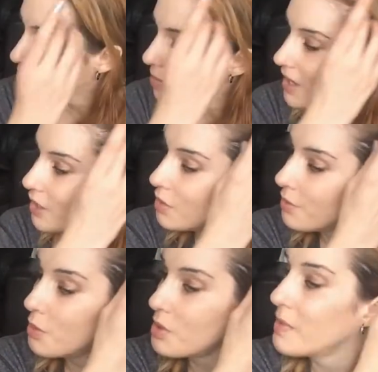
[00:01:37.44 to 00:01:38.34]
but I couldn't
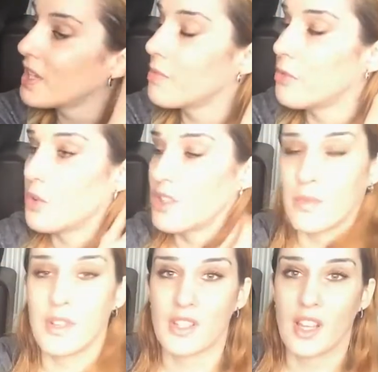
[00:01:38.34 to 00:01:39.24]
afford to make it before
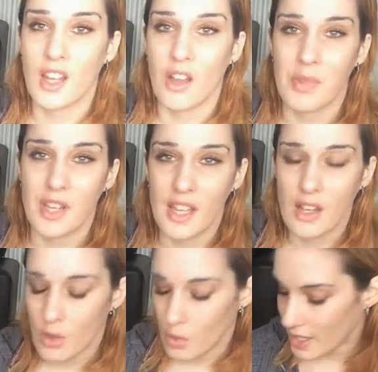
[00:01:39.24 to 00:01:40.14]
Christmas, and I've been
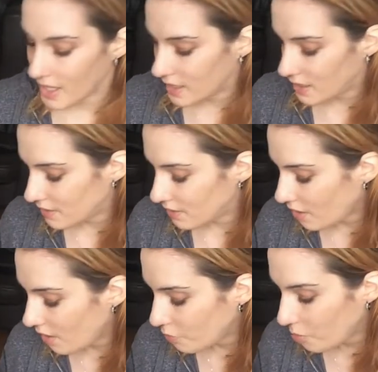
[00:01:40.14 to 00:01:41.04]
ill and
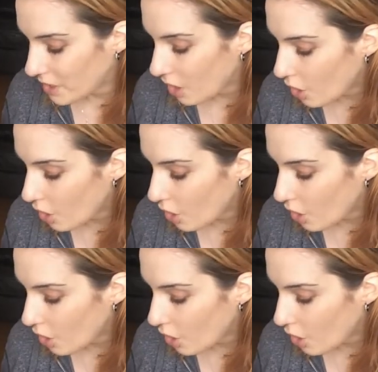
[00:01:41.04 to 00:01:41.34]
I've not been at